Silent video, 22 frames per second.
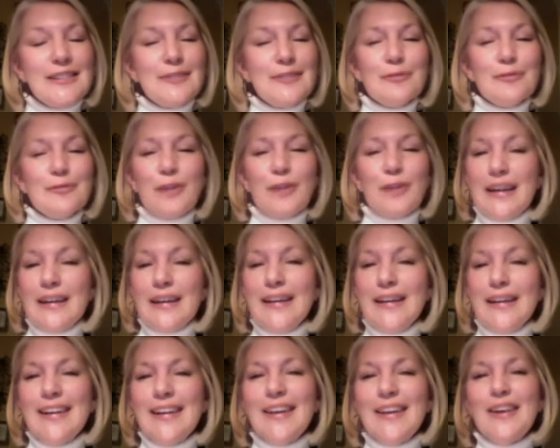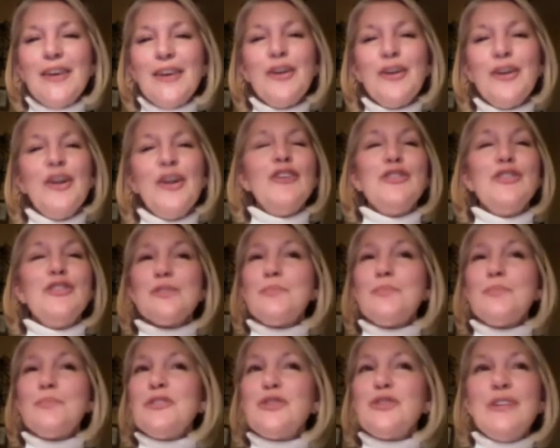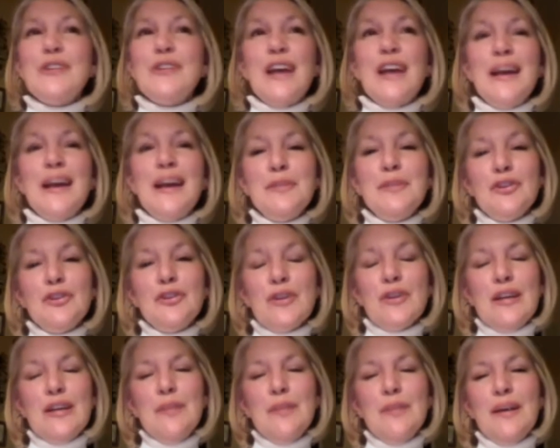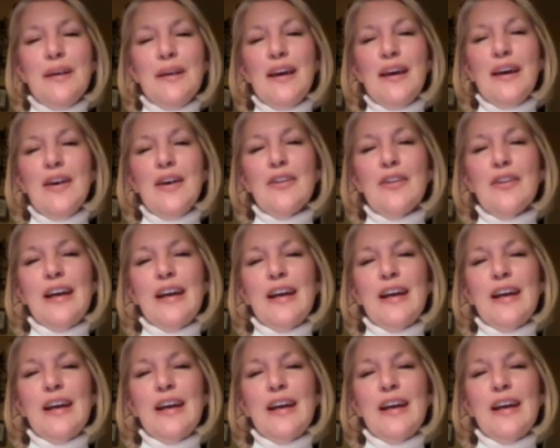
right here, just put your name and your email,